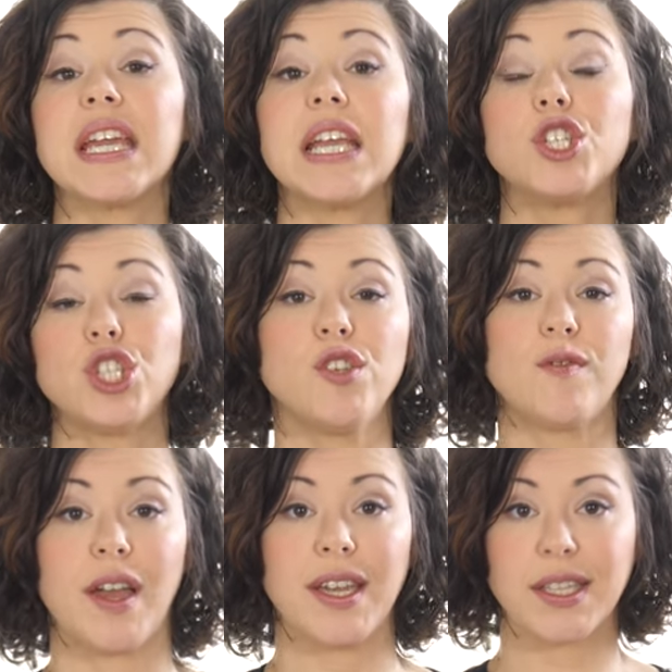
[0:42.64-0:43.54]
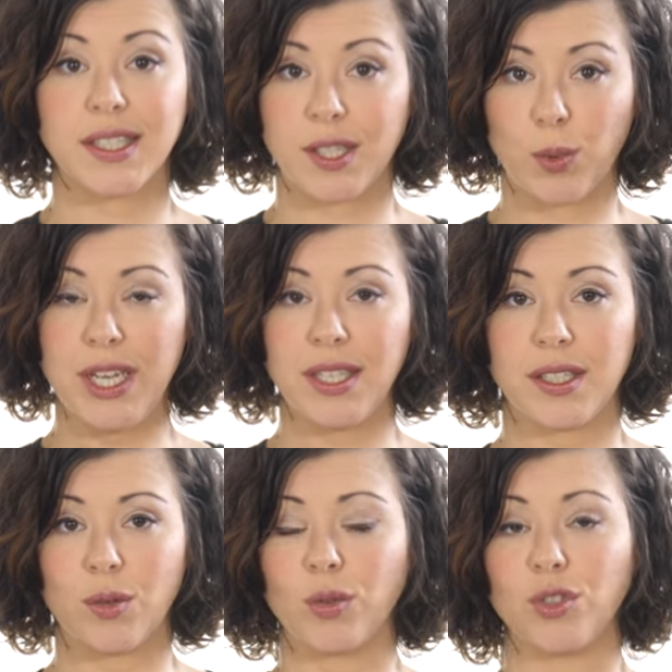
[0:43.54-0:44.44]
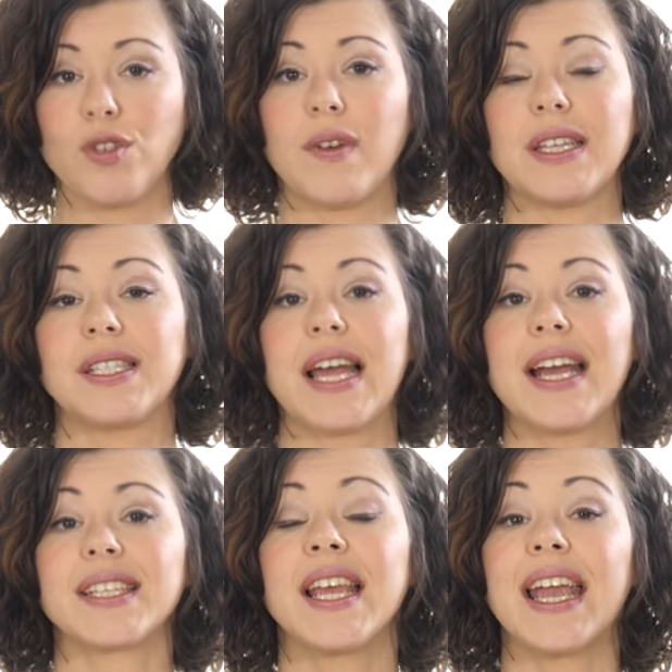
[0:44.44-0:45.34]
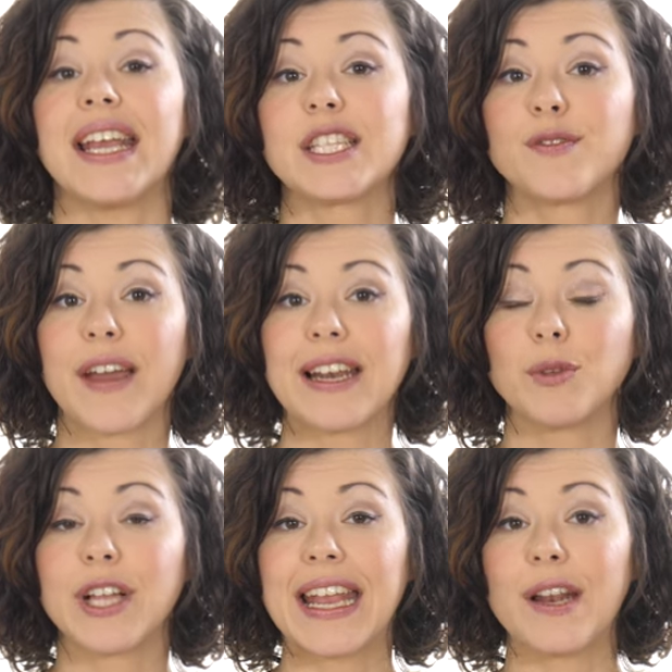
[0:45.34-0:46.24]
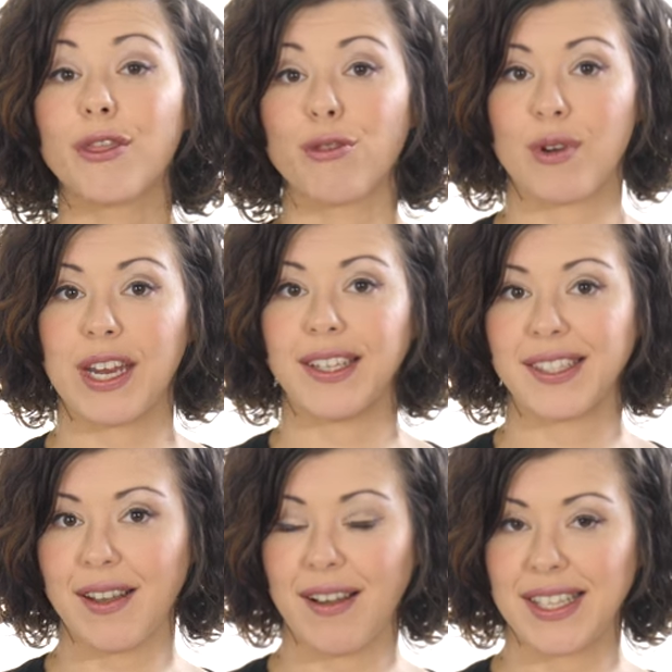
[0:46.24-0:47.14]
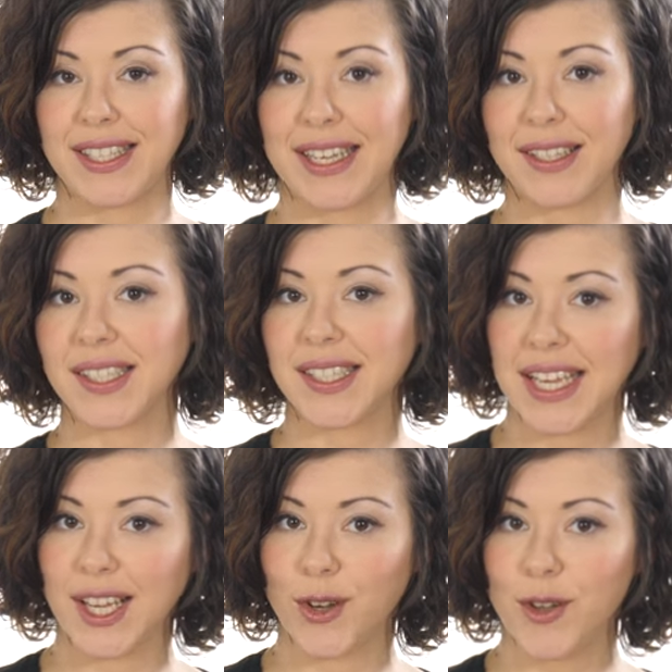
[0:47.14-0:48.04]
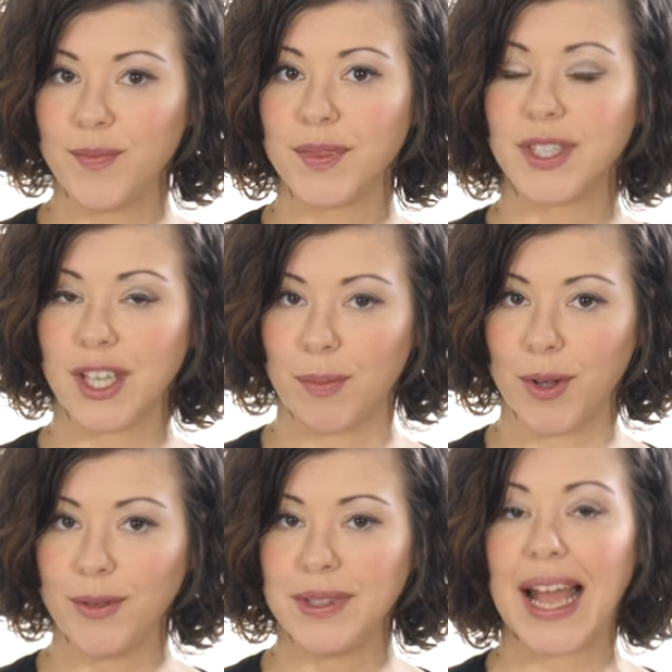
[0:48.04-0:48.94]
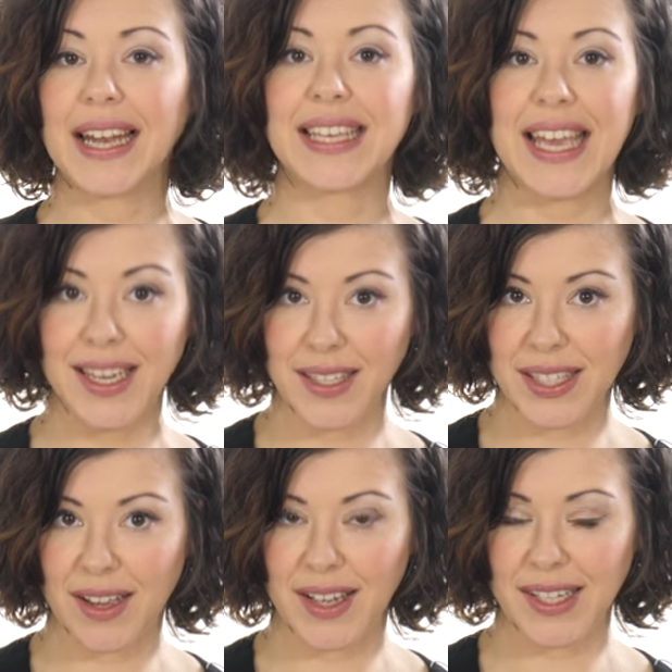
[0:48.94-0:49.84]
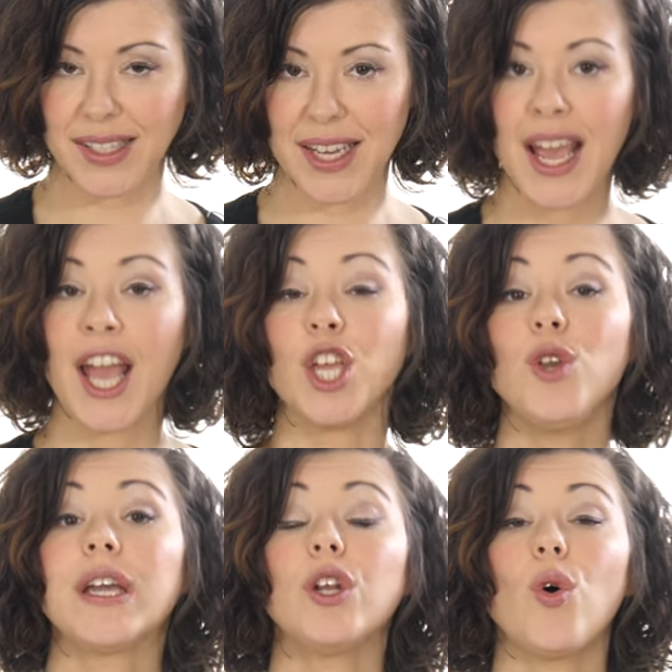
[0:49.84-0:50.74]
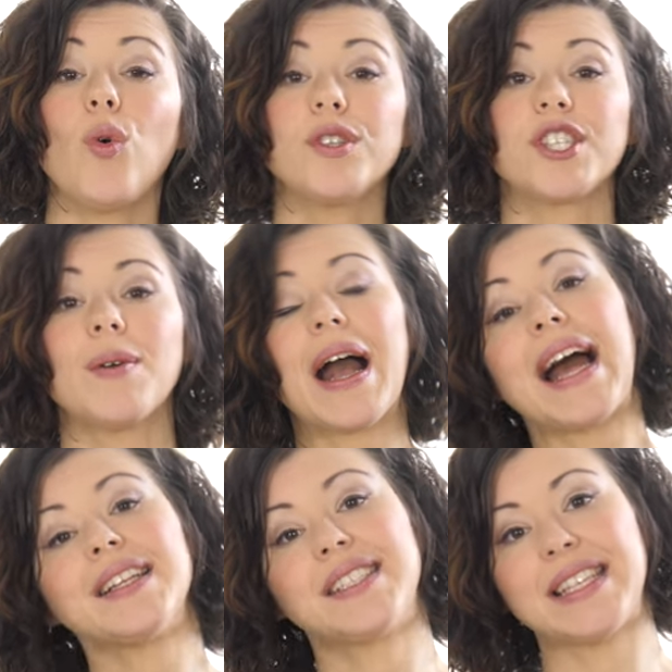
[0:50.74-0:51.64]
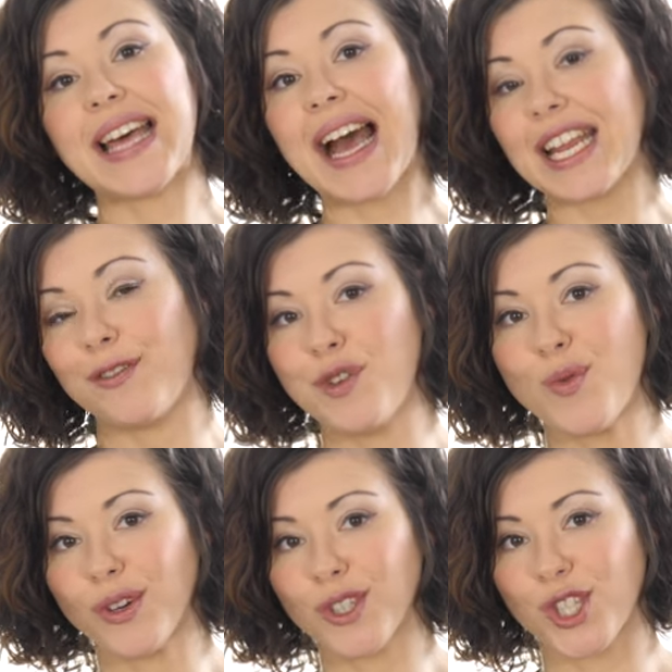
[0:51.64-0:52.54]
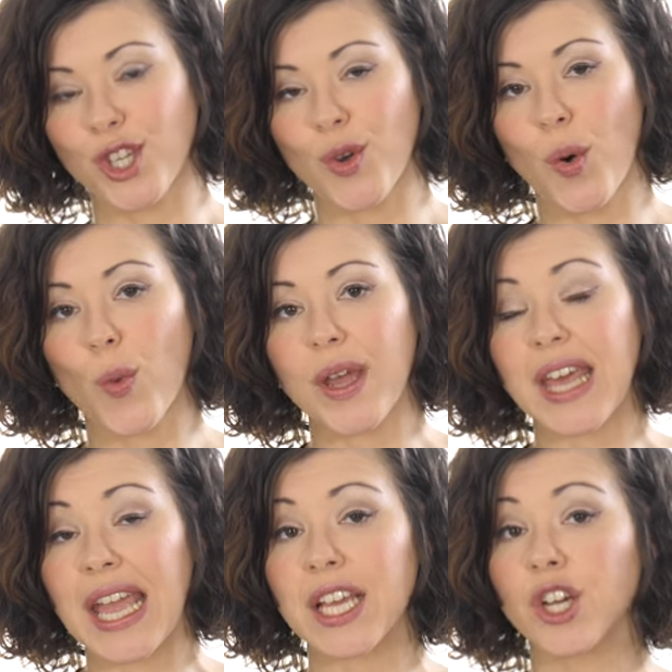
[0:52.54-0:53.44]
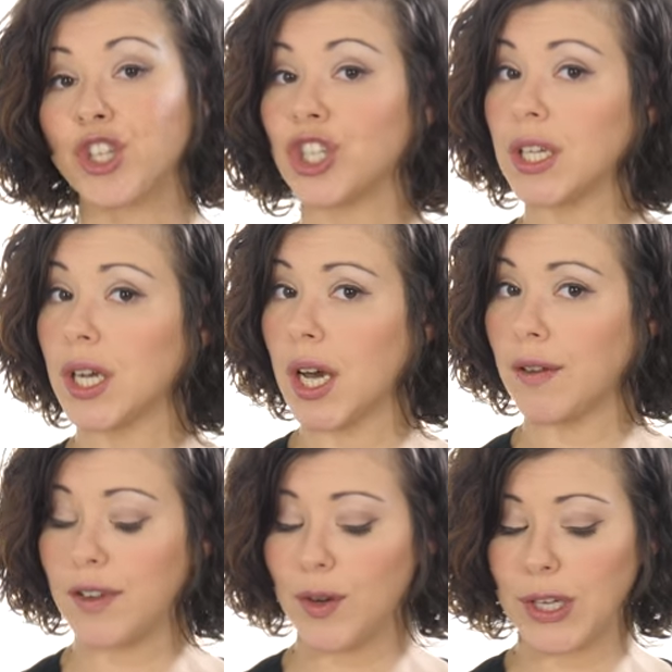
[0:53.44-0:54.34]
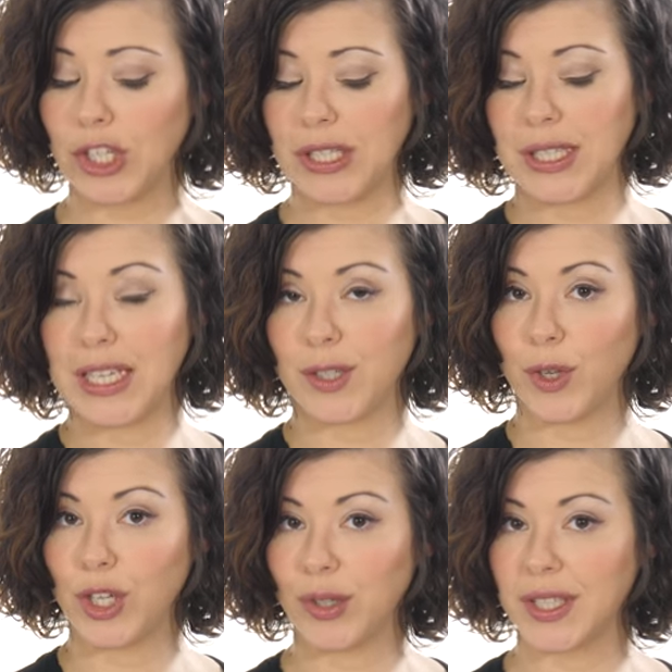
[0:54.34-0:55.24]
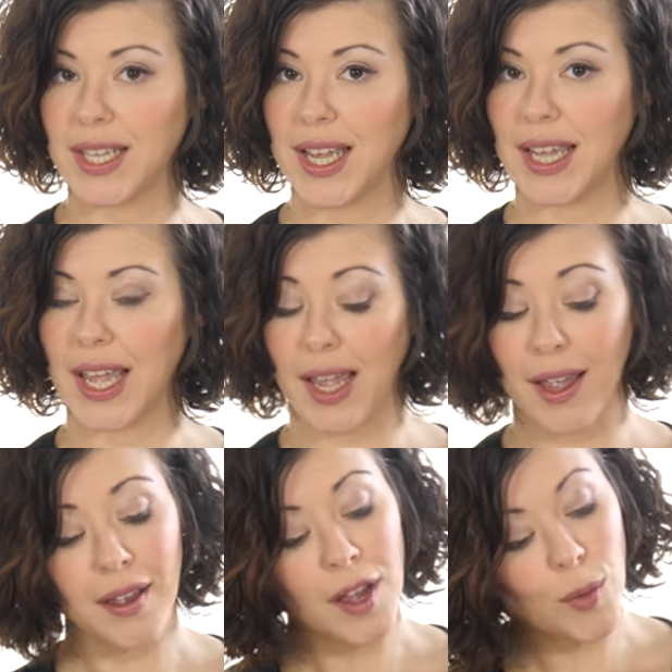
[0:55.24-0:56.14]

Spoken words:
the duvet suite or duvet set, it is available in three sizes, single, double and king size. You can also add to that if you want to with a cushion cover, which is this one you're seeing here,